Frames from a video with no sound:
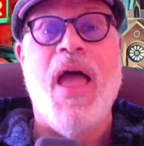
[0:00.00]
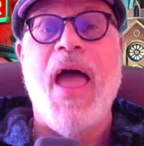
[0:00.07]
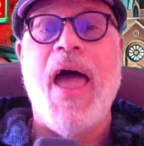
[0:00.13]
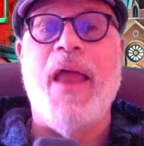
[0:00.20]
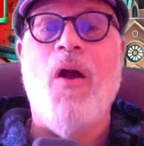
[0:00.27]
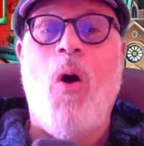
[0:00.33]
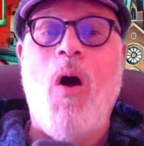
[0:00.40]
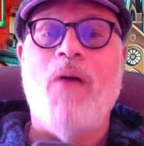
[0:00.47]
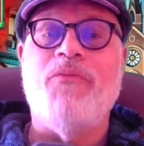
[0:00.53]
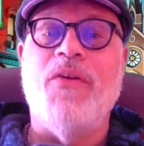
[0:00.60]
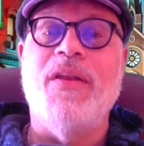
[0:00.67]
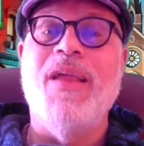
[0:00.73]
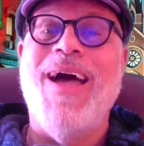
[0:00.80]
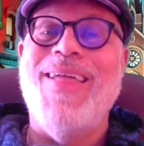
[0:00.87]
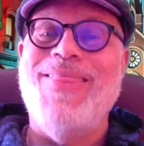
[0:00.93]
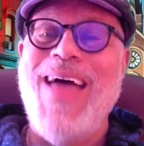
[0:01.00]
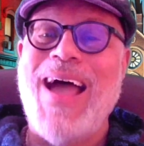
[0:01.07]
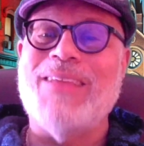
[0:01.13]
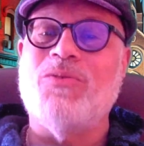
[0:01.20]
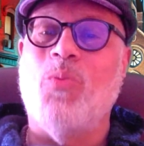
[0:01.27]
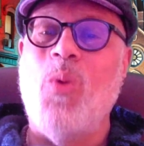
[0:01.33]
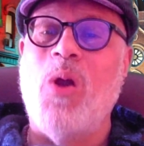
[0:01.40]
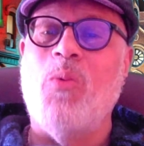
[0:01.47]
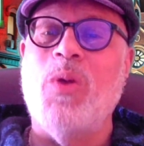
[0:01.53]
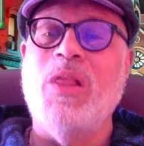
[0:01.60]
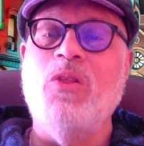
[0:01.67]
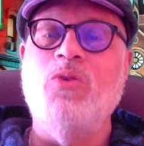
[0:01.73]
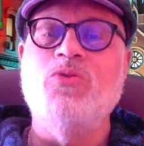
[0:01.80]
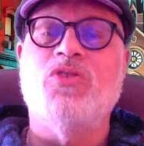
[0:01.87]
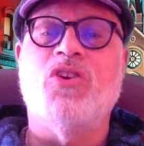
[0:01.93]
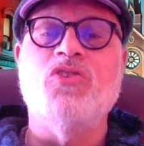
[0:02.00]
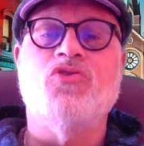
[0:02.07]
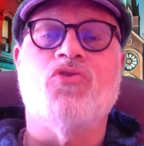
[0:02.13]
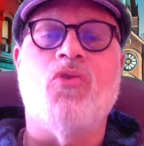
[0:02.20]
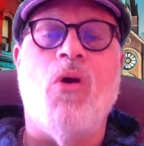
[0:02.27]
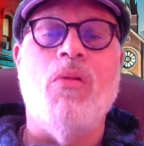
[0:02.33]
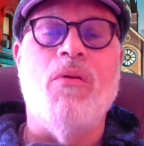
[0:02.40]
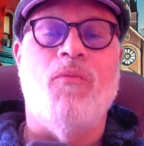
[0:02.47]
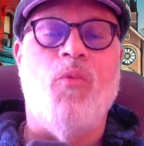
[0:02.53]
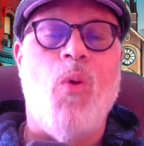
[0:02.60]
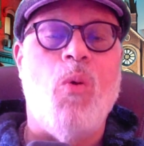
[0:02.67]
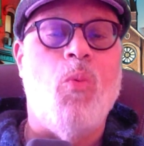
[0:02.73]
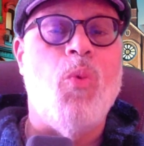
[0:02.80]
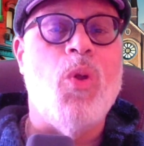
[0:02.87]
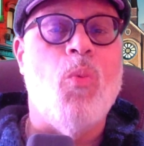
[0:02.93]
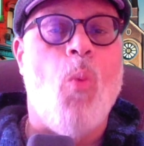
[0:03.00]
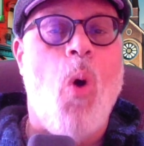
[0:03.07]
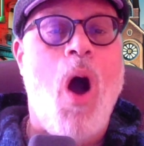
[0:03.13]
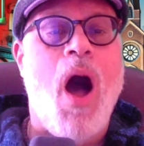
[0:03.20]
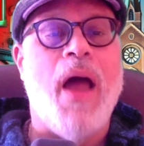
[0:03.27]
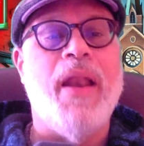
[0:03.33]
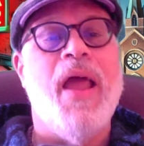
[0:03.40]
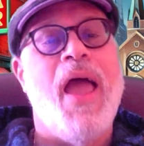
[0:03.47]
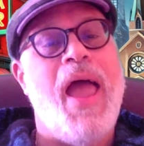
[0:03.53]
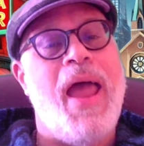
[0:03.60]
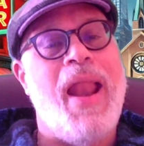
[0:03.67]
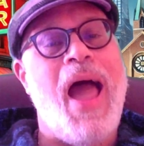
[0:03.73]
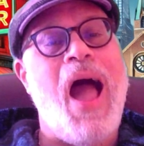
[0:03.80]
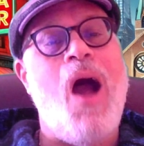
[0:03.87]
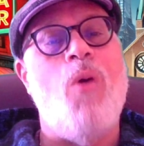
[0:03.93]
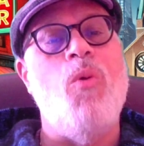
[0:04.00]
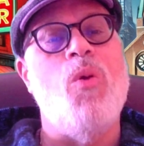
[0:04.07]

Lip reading: And often, that's where we lose control of what we want and how we